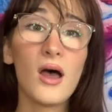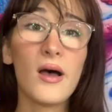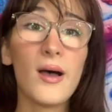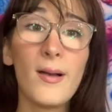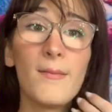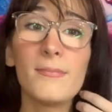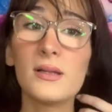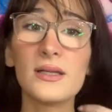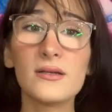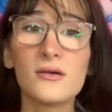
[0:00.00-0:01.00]
um,
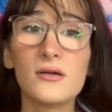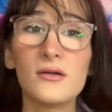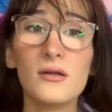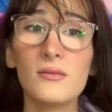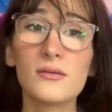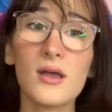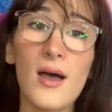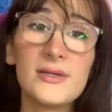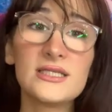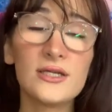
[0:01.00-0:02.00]
political
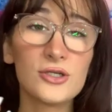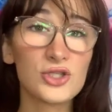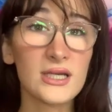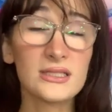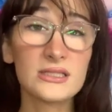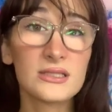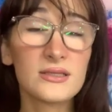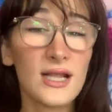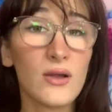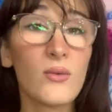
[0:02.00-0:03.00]
commentator, trans,
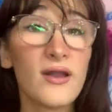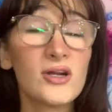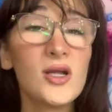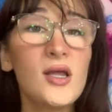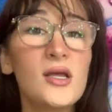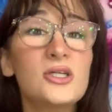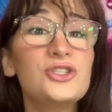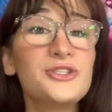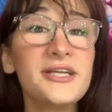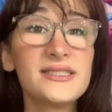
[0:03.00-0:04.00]
thing, whatever.
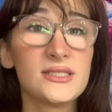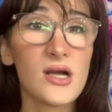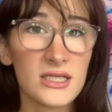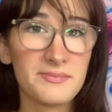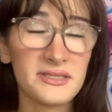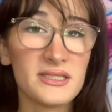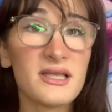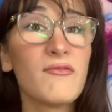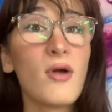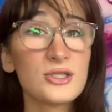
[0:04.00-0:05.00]
She has talked about this.
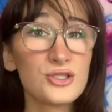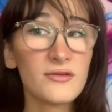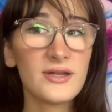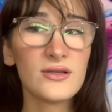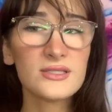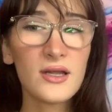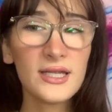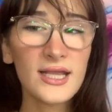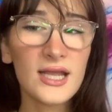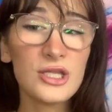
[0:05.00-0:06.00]
I've watched her videos on
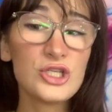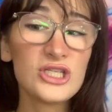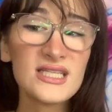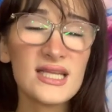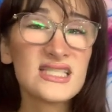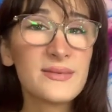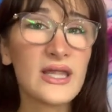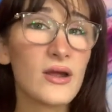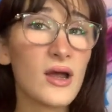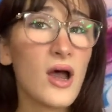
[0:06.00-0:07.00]
it, and she said something
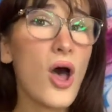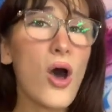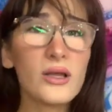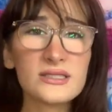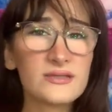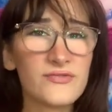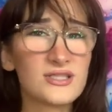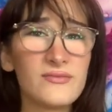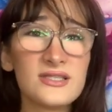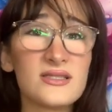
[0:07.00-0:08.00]
that, for
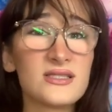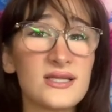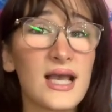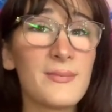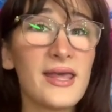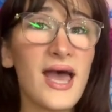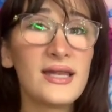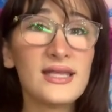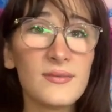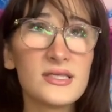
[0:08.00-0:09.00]
some reason, stuck in my head
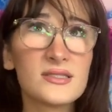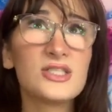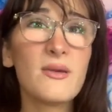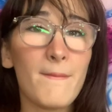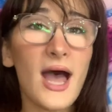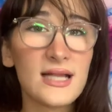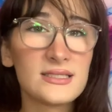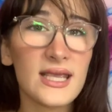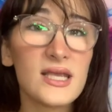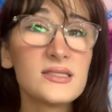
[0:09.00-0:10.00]
and gave me such a bad
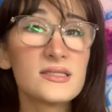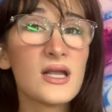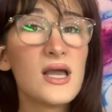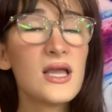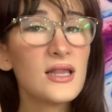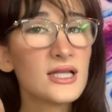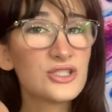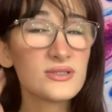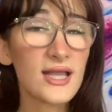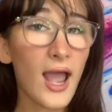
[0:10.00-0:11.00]
taste. Like,
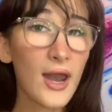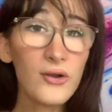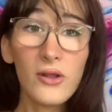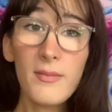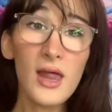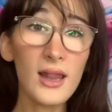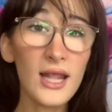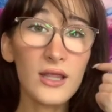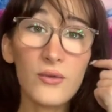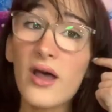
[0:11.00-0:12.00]
she was like, I don't know about,
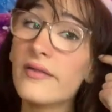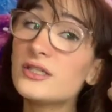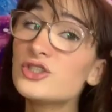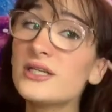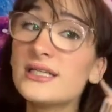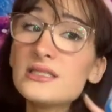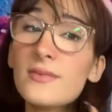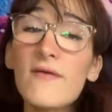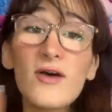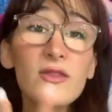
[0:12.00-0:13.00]
like, you other trans...
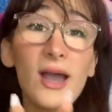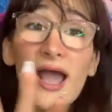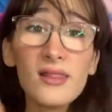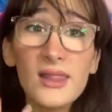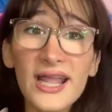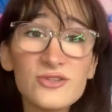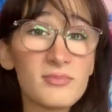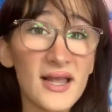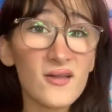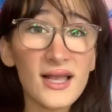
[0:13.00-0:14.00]
Oh, by the way, I like
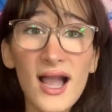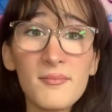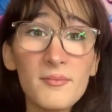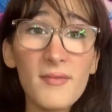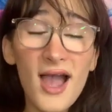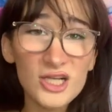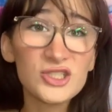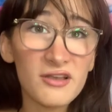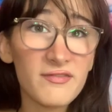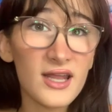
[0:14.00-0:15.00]
Blair. Like, I'm
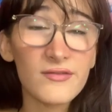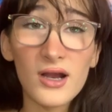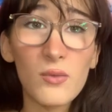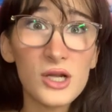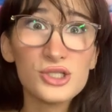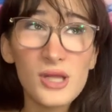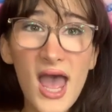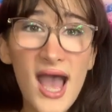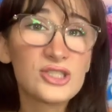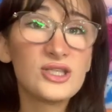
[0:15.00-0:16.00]
actually a fan of her. I watch
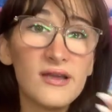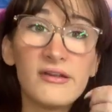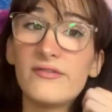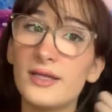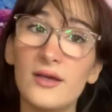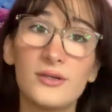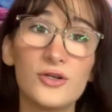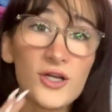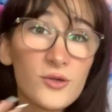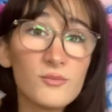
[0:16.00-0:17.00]
actually every video and
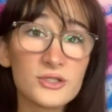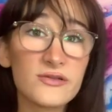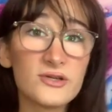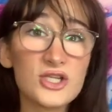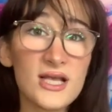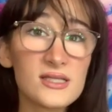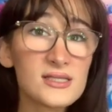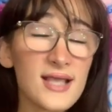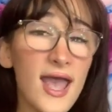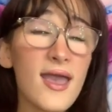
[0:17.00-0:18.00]
agree with most of what she has to
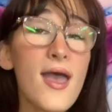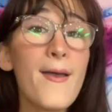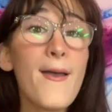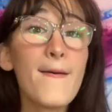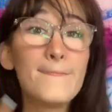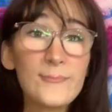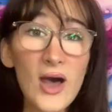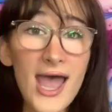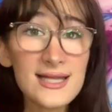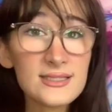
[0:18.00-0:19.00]
say.
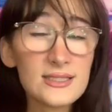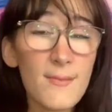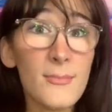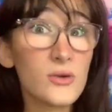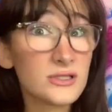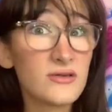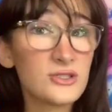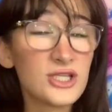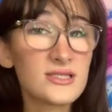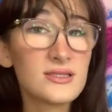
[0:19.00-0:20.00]
But, most of
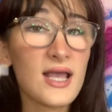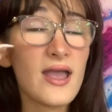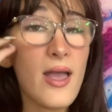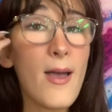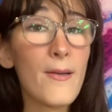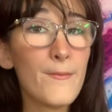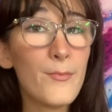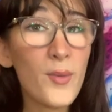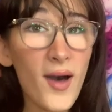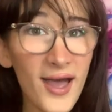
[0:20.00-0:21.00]
what she has to say.
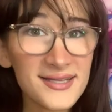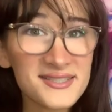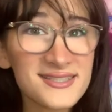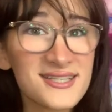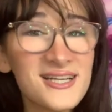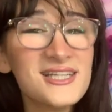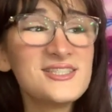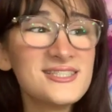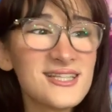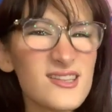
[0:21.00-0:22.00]
But,
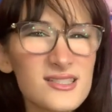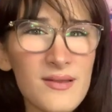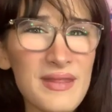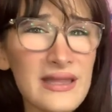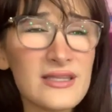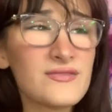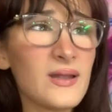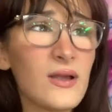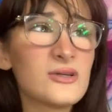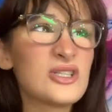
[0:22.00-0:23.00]
she said something in this
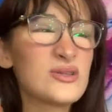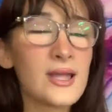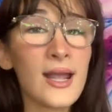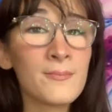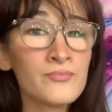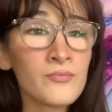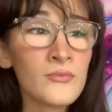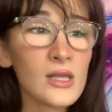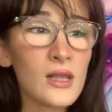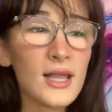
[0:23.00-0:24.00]
video where she was like,
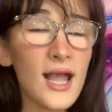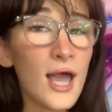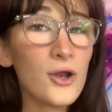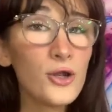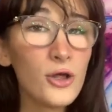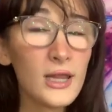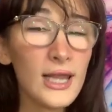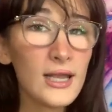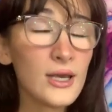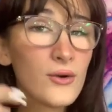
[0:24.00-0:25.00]
like, I don't know, like,